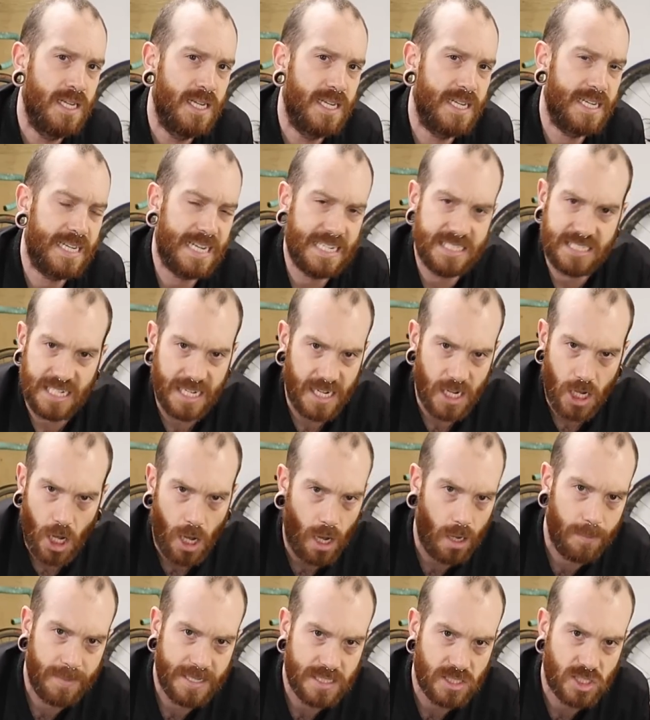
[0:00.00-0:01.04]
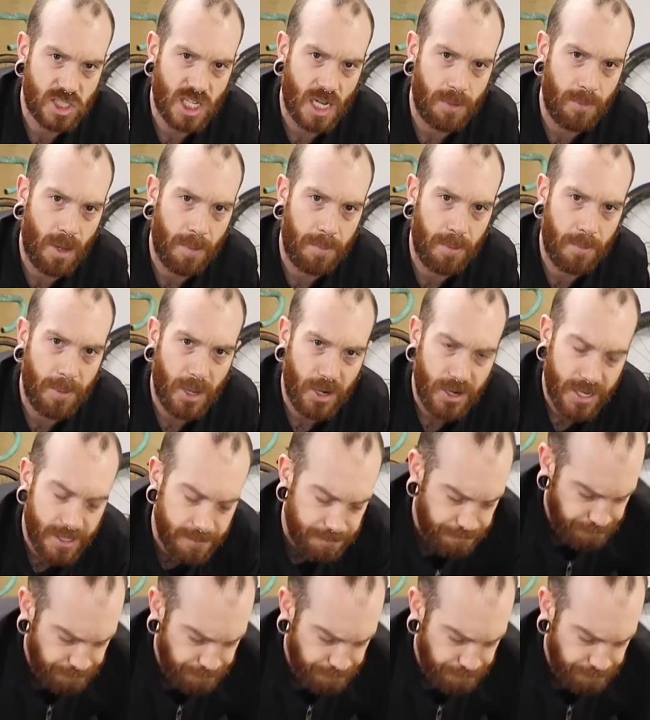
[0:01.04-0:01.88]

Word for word: in case any comments come up about it.